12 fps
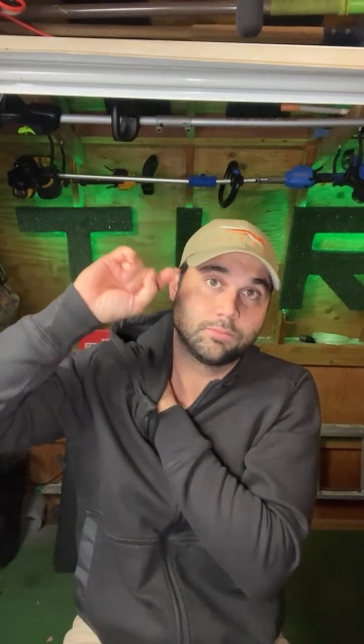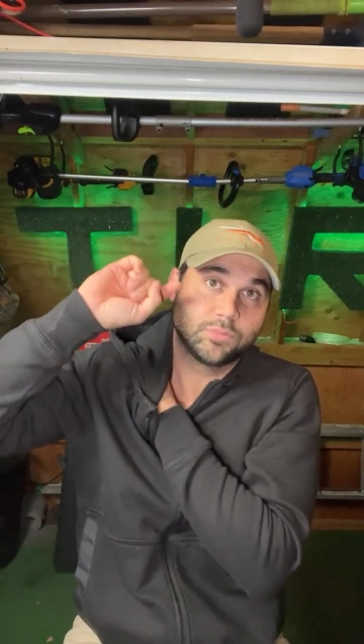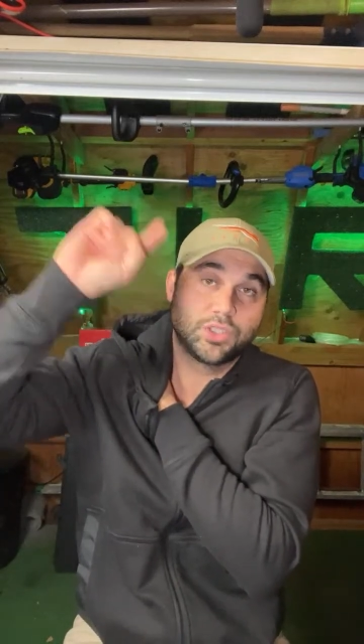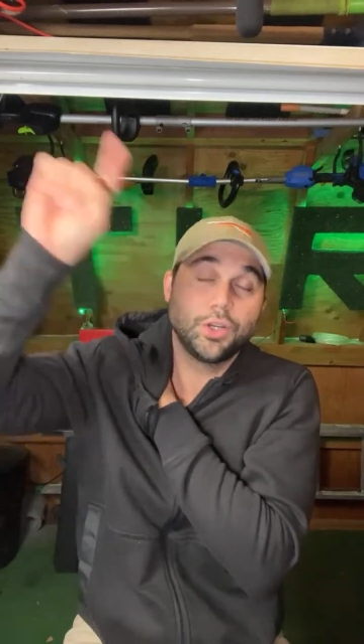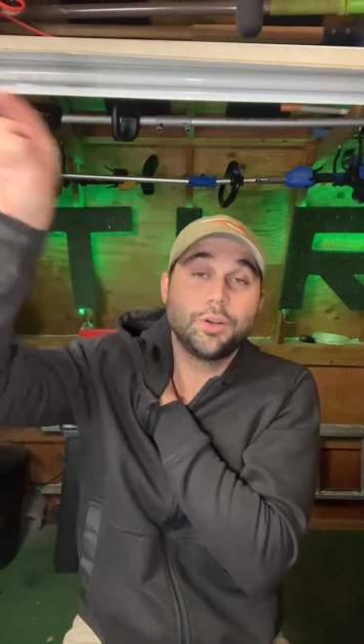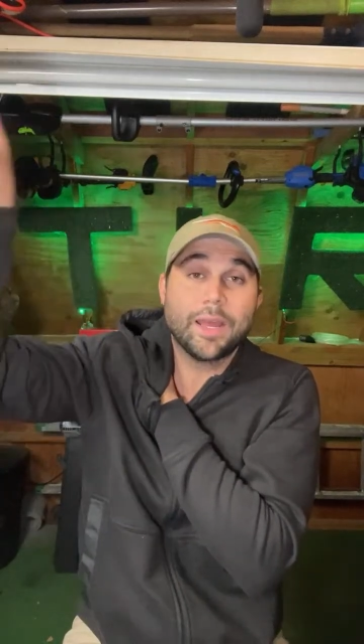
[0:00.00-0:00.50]

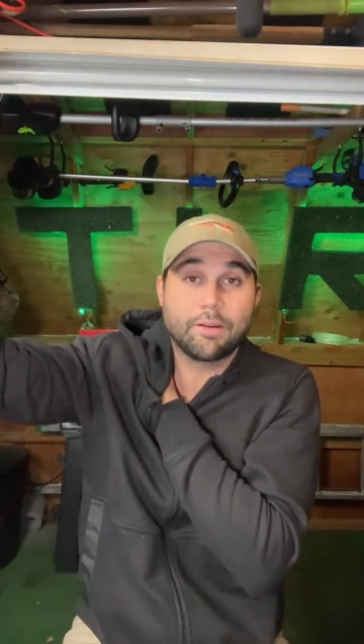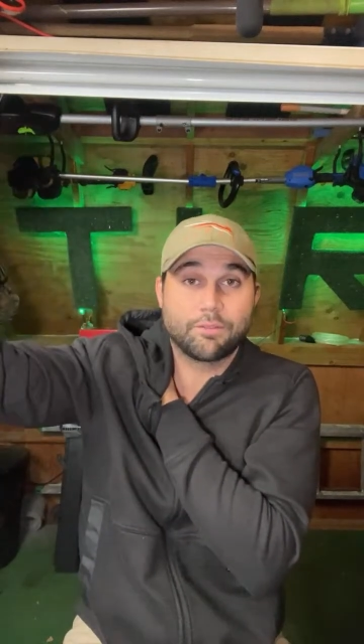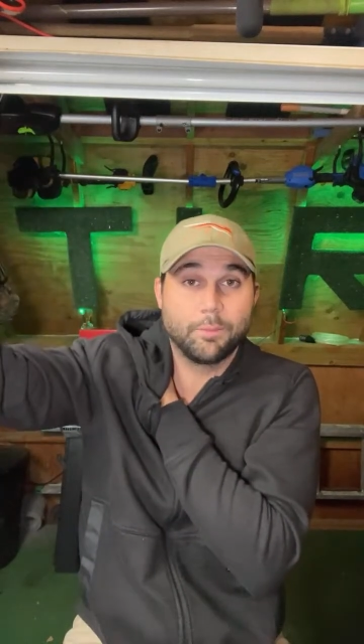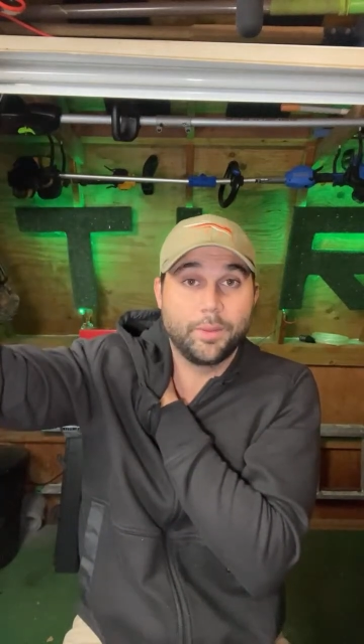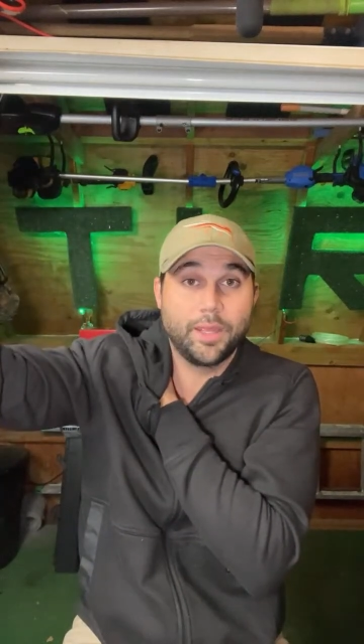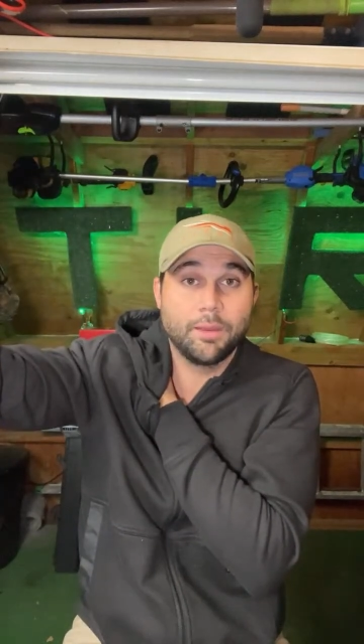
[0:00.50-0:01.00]
2 down
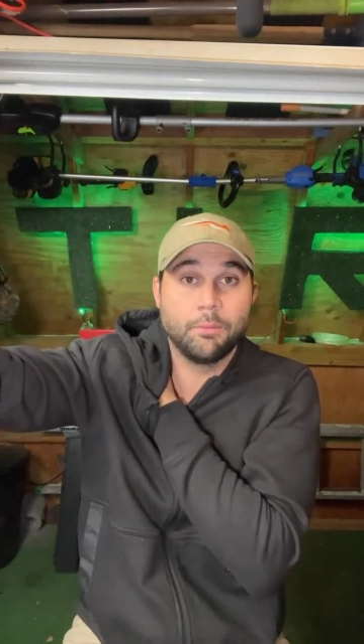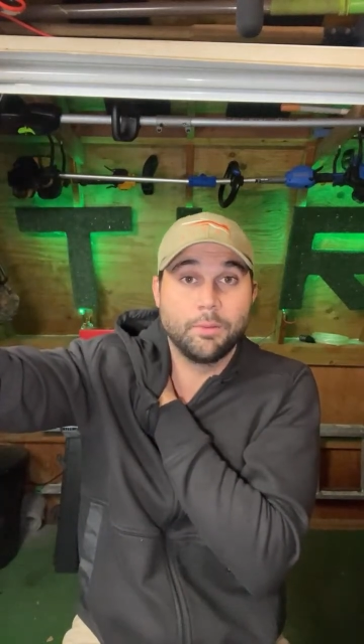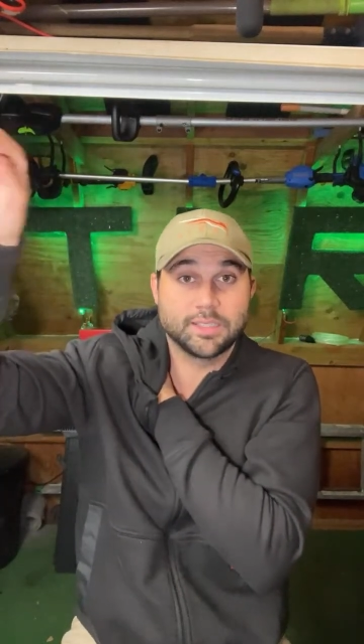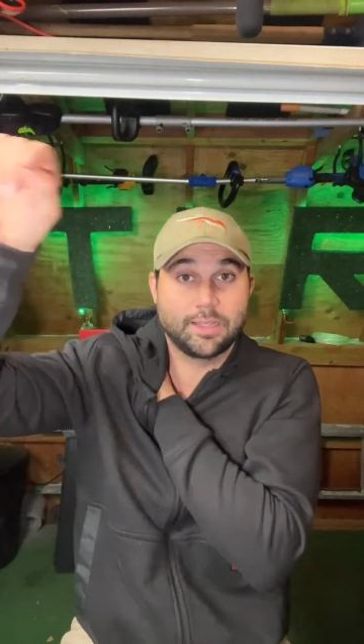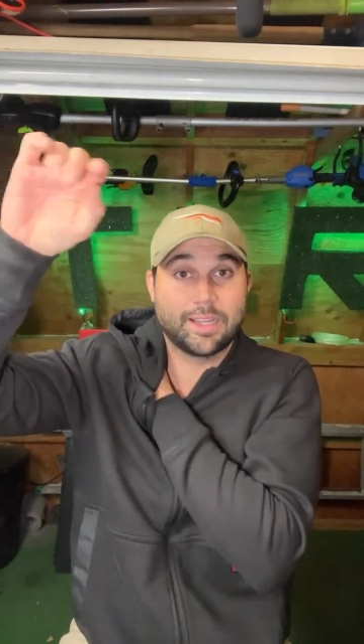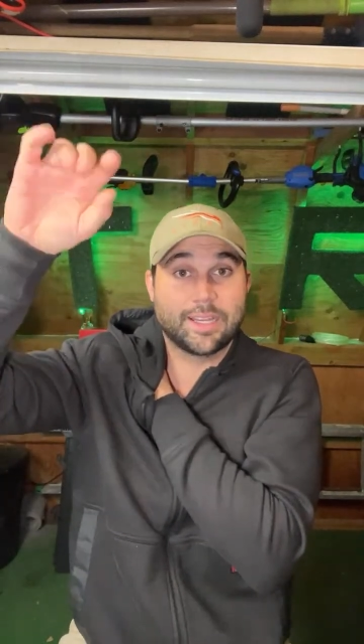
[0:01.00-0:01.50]
from him
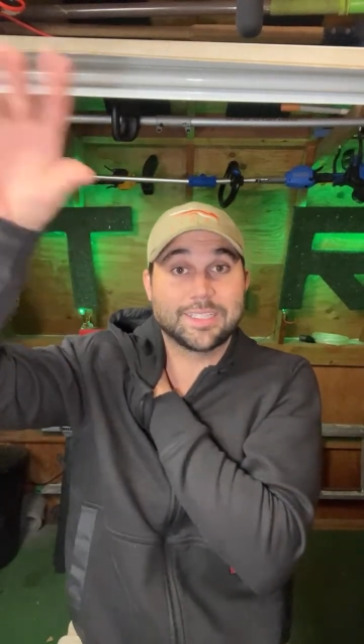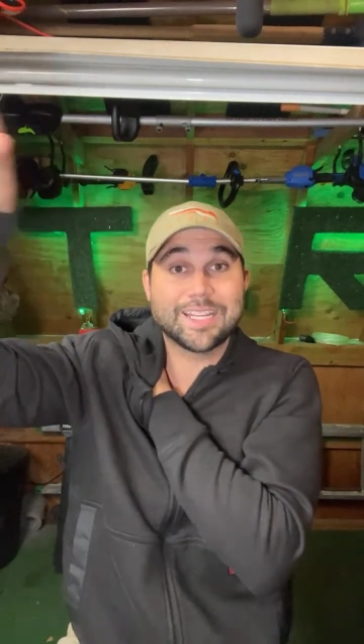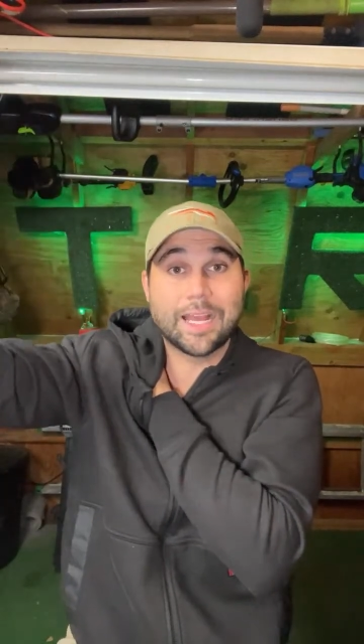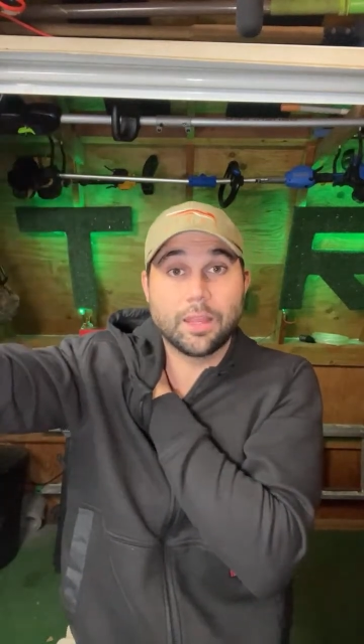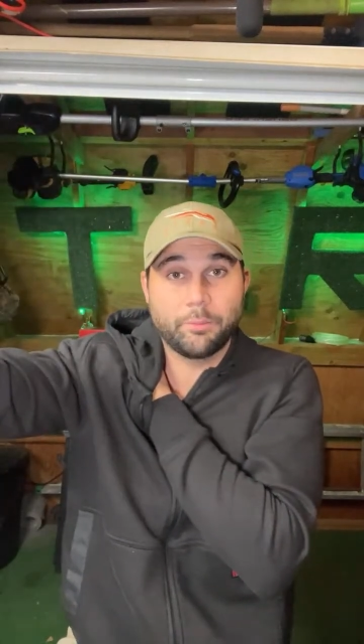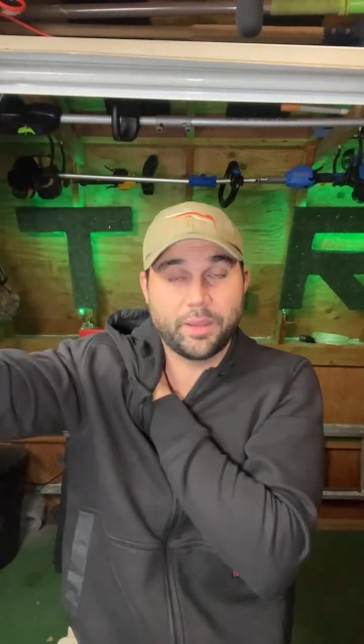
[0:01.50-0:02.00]
is like a
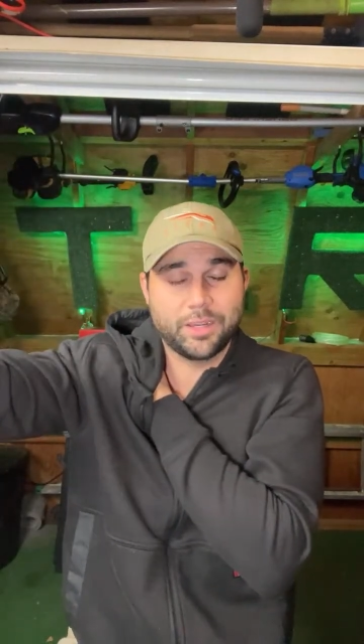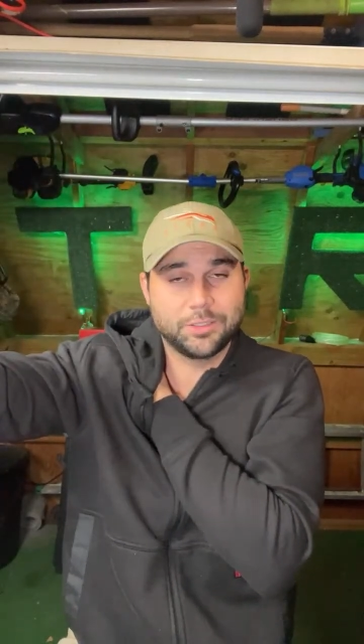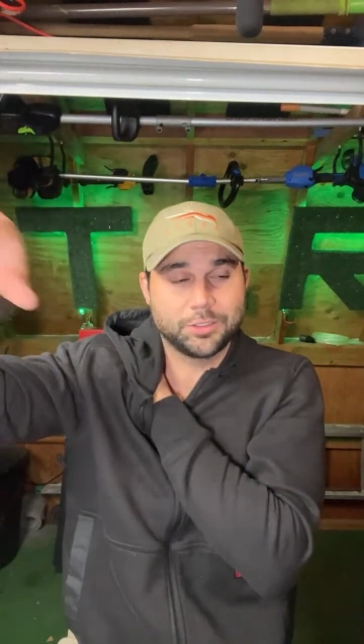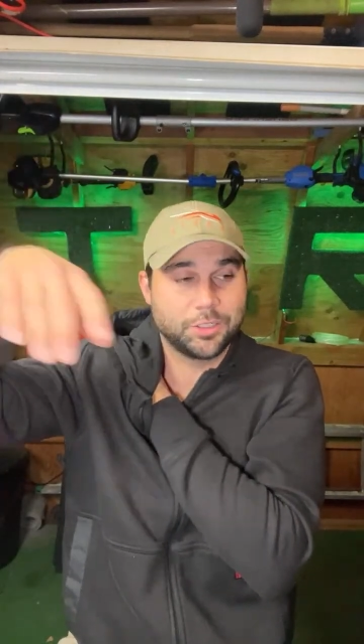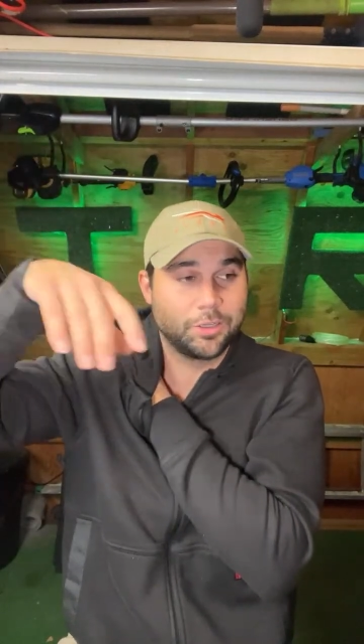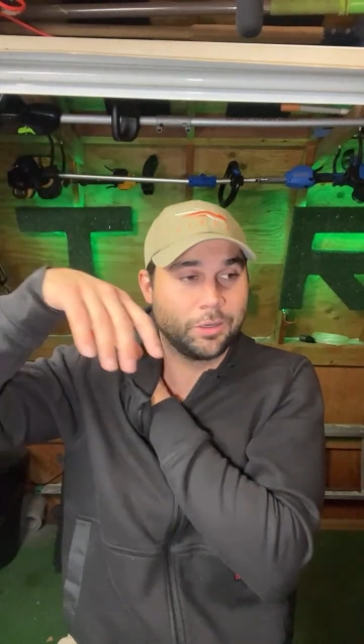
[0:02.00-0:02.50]
talent
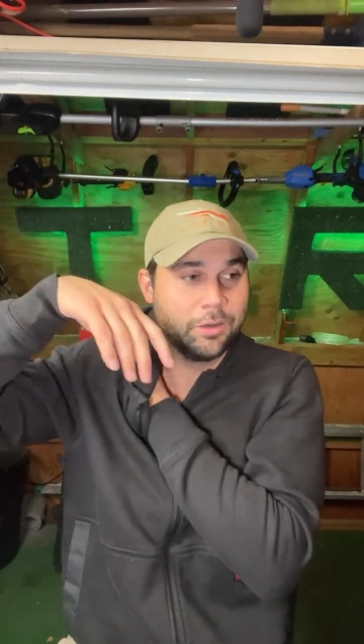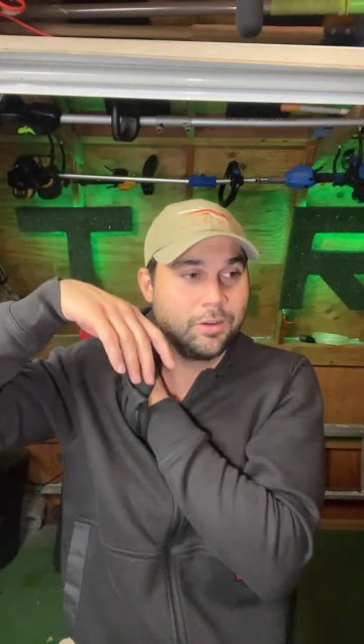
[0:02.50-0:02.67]
manager